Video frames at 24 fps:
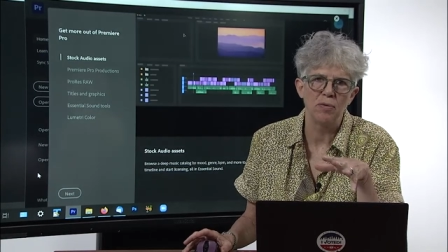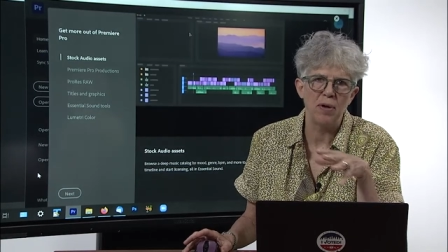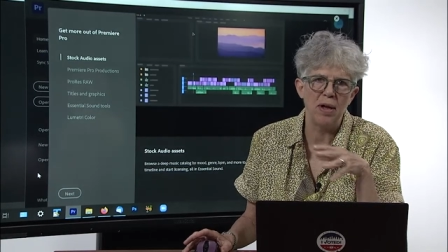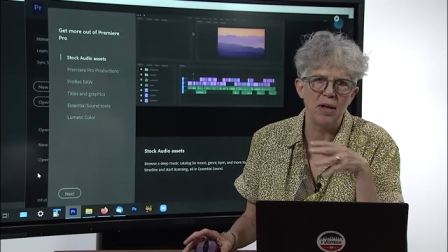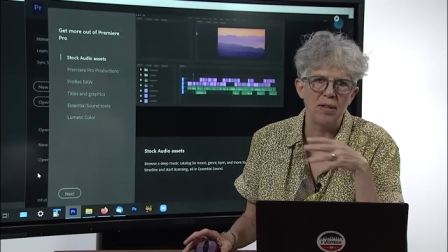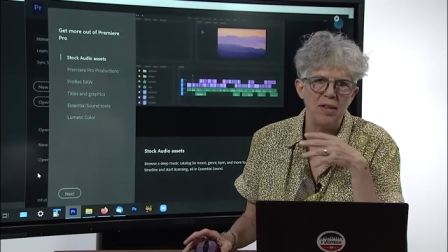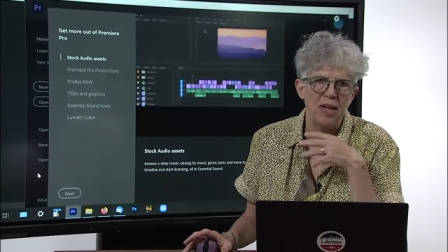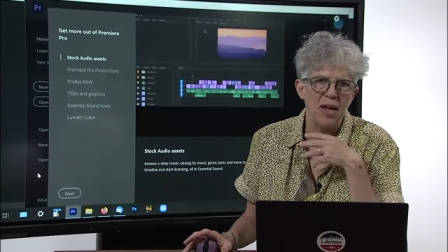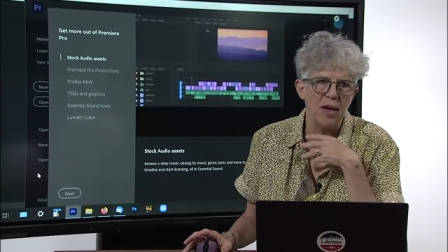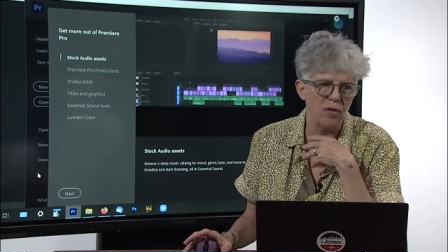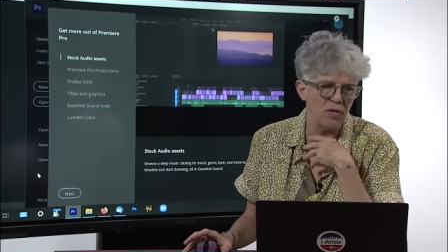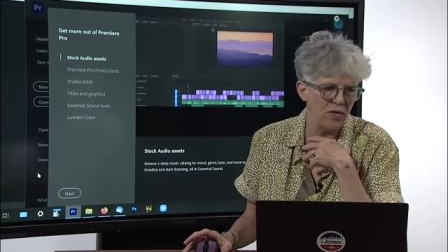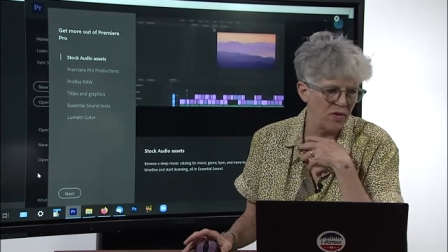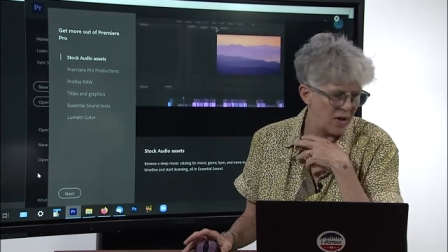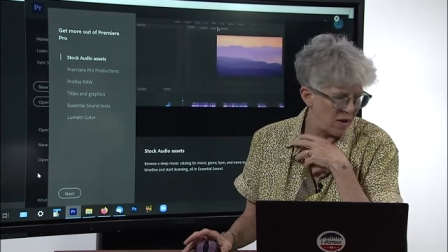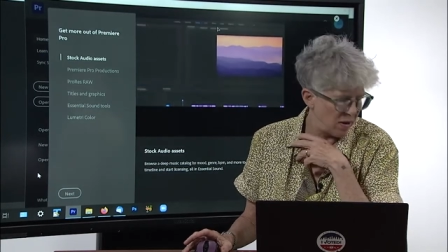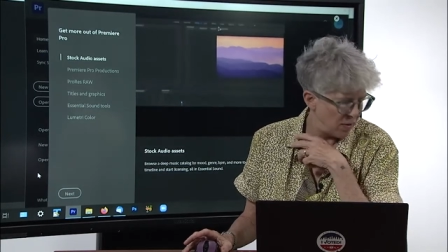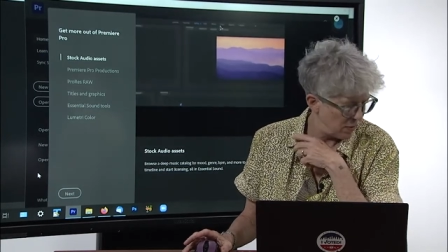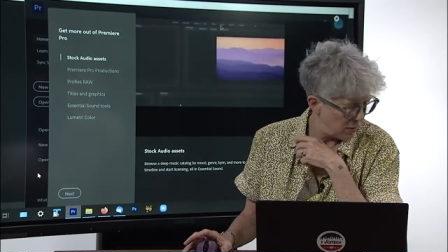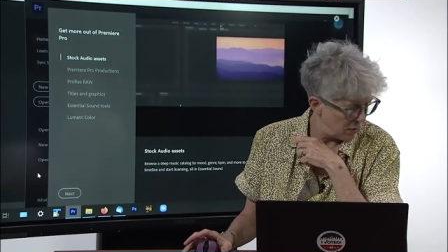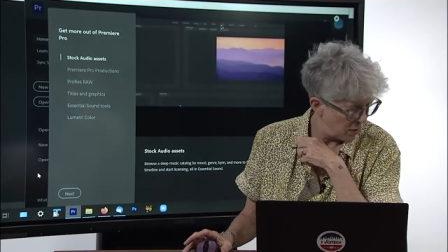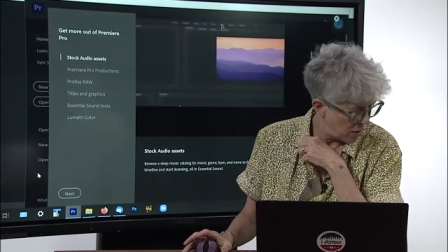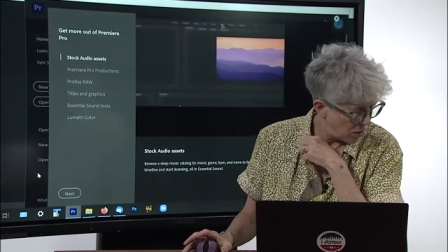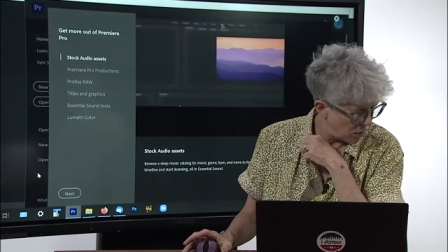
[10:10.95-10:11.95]
at the
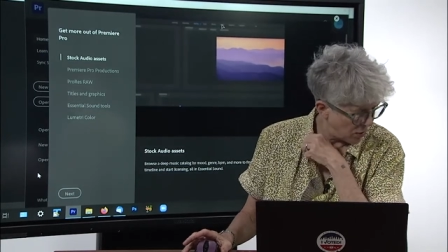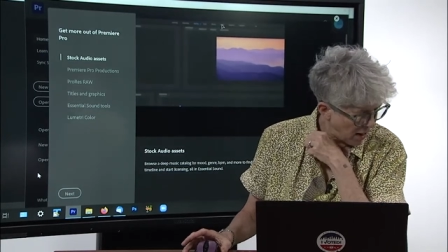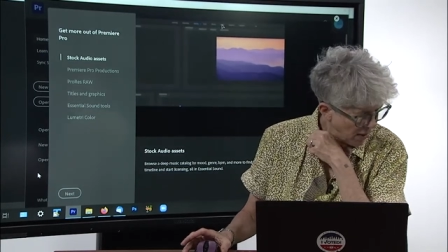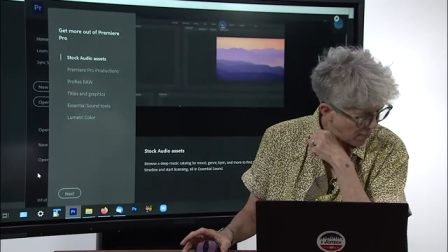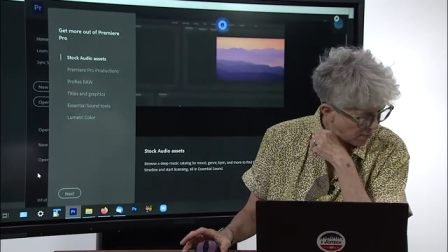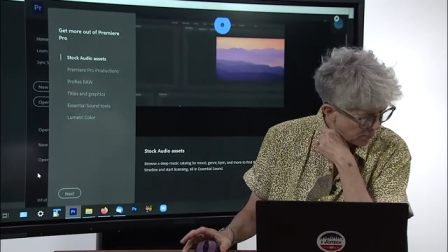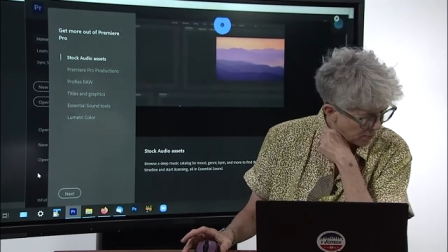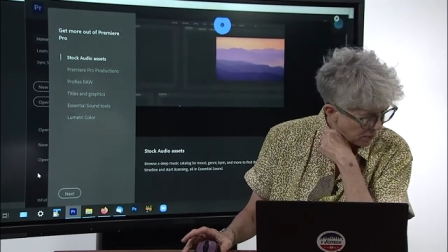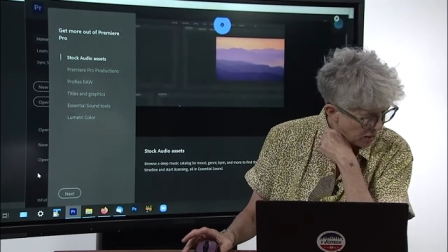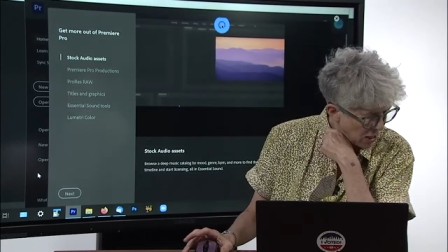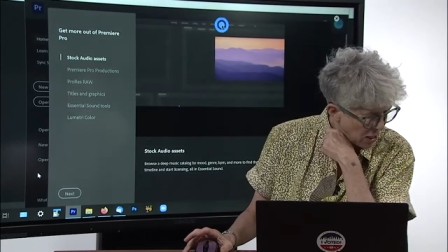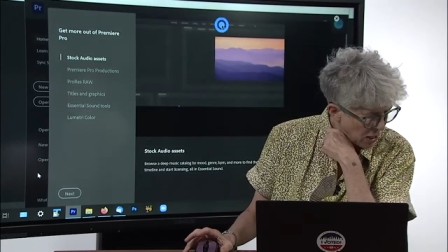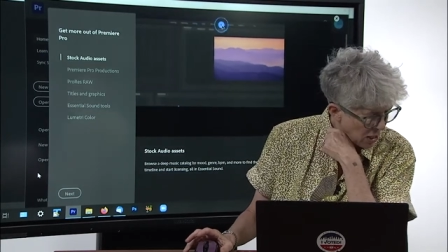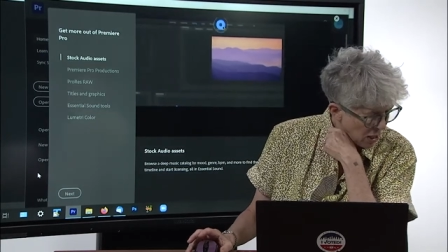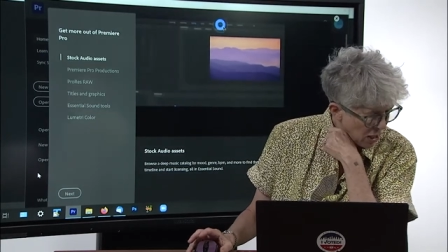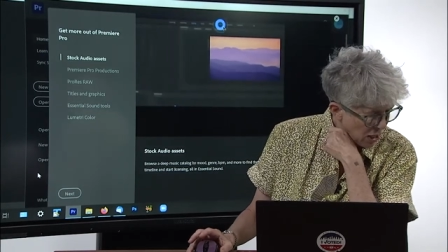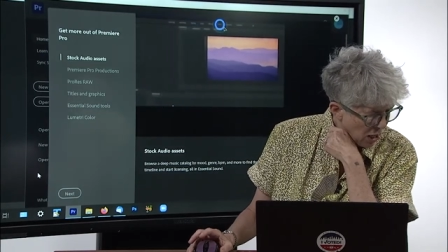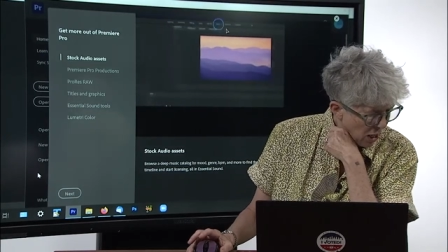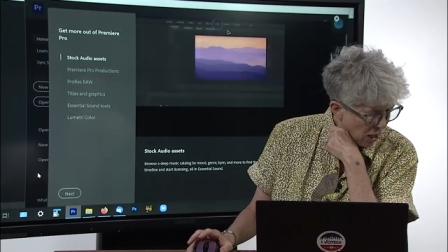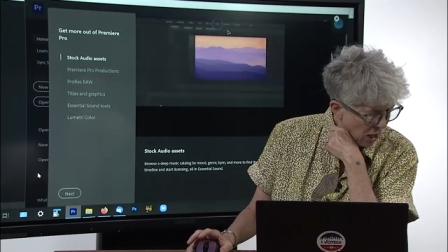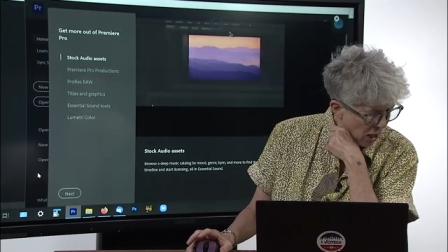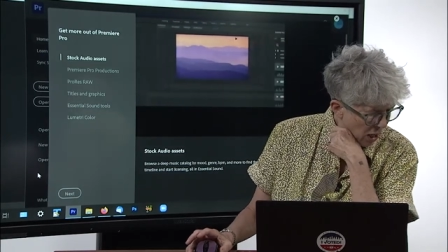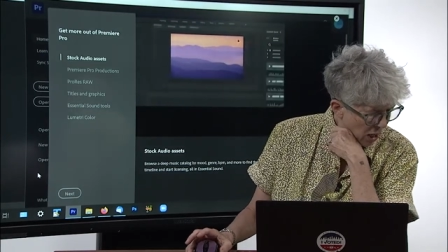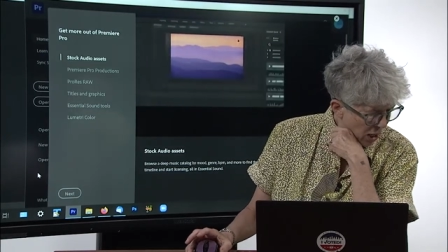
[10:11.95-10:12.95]
outset. Okay.
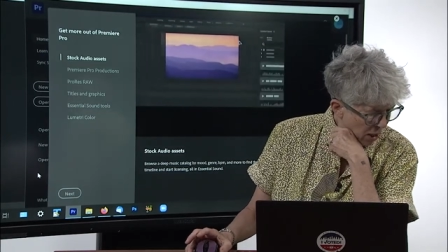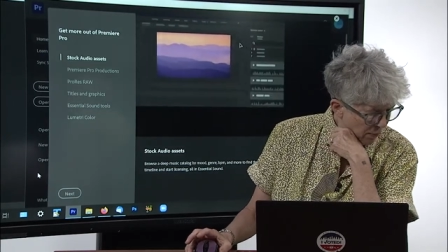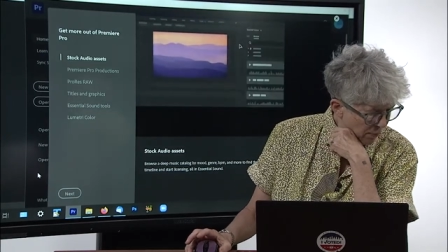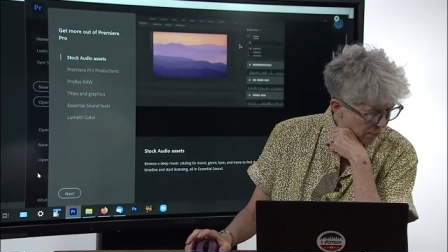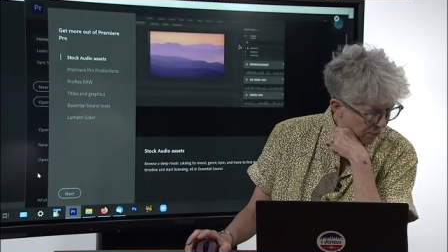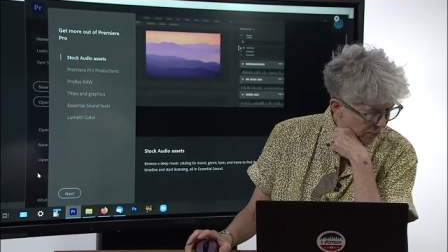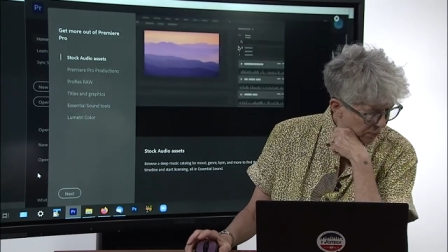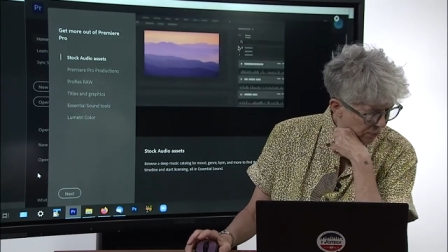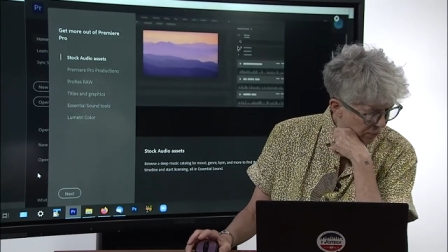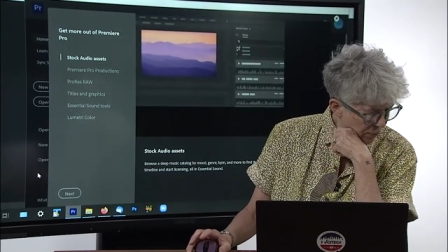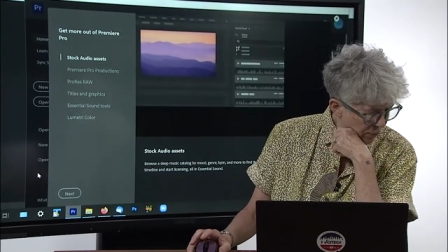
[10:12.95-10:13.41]
Um,